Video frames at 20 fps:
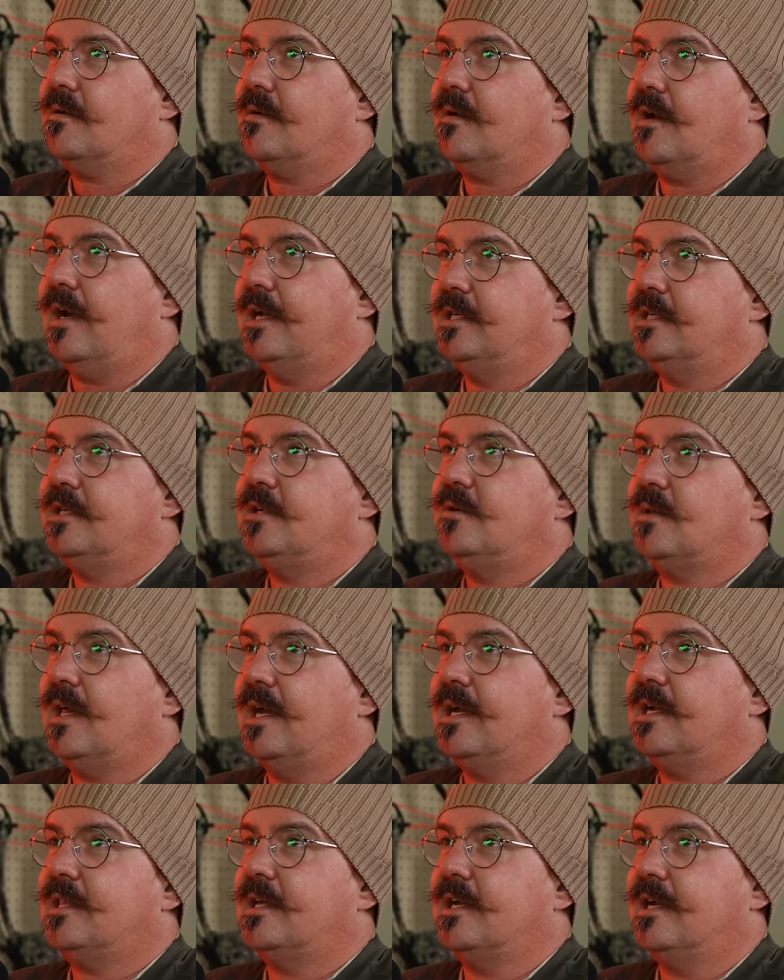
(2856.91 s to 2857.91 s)
I do
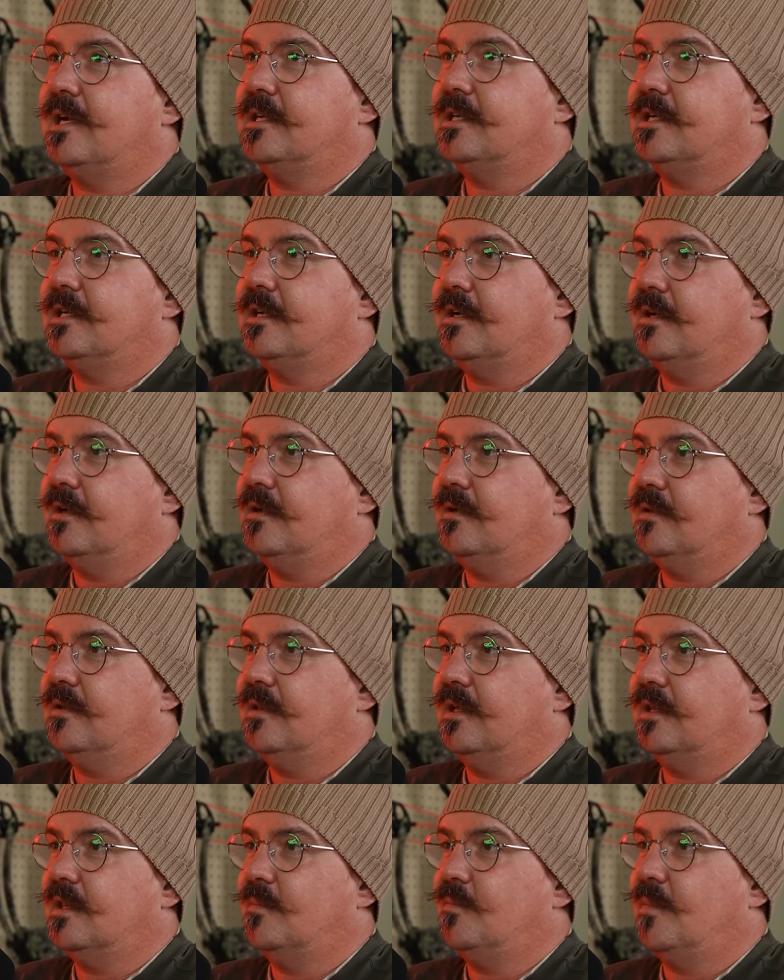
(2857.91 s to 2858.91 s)
like the idea
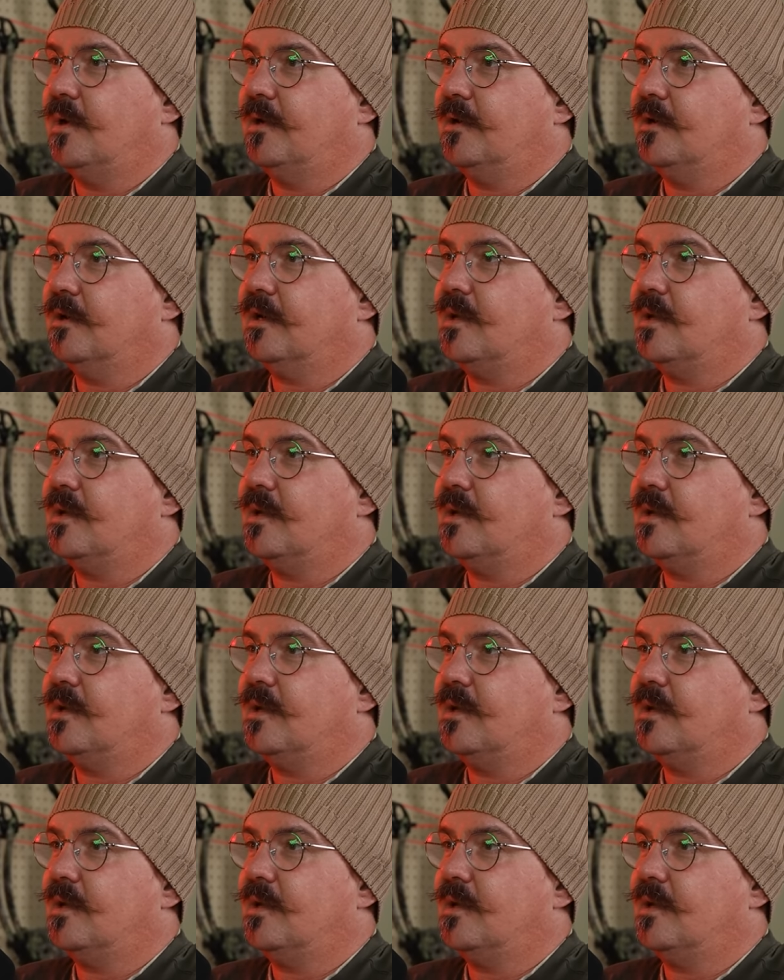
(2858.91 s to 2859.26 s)
that the bunker